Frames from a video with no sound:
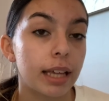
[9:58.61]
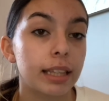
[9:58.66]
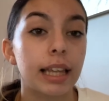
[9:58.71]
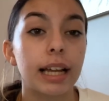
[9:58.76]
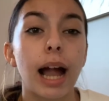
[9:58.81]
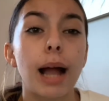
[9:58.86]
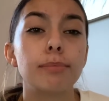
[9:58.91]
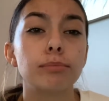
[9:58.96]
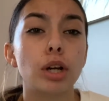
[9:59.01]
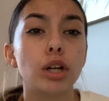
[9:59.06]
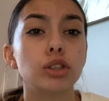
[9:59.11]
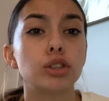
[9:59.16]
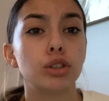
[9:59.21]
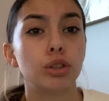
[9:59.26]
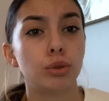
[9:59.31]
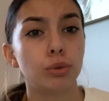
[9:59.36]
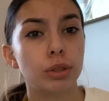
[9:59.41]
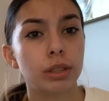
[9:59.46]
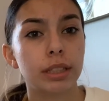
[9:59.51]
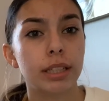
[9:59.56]
Like, I'm not
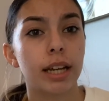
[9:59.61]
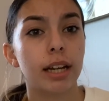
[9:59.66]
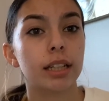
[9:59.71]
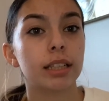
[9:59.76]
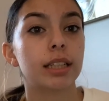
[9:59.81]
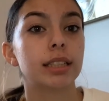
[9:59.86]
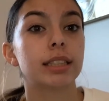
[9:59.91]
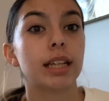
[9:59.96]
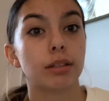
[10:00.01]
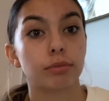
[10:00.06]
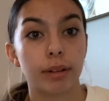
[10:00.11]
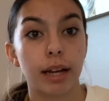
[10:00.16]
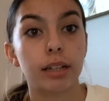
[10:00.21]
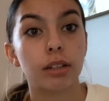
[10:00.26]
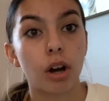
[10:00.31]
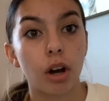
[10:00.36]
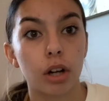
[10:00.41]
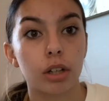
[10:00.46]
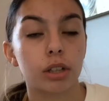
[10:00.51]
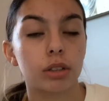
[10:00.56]
too scared because I read
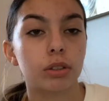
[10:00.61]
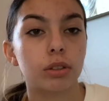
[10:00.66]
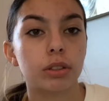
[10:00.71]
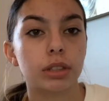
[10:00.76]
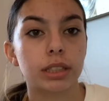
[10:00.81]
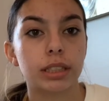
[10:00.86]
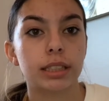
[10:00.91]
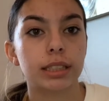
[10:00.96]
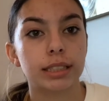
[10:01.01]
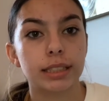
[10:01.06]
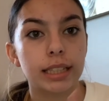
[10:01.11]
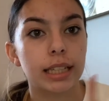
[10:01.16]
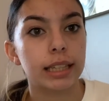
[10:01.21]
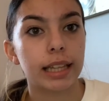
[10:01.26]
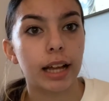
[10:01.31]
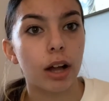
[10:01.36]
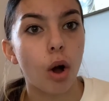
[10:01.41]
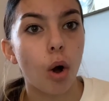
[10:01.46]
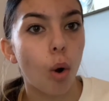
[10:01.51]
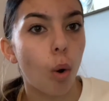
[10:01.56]
articles and it said
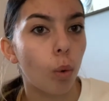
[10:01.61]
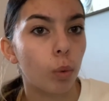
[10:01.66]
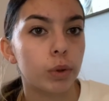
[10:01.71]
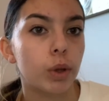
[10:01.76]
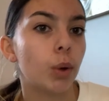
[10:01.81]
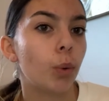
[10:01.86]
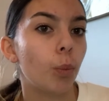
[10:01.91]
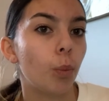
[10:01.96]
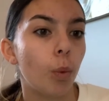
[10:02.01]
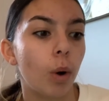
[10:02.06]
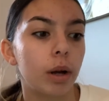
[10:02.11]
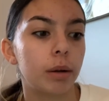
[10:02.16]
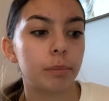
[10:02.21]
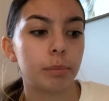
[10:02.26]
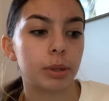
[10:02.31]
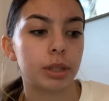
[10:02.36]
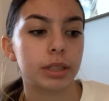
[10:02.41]
like only 1%.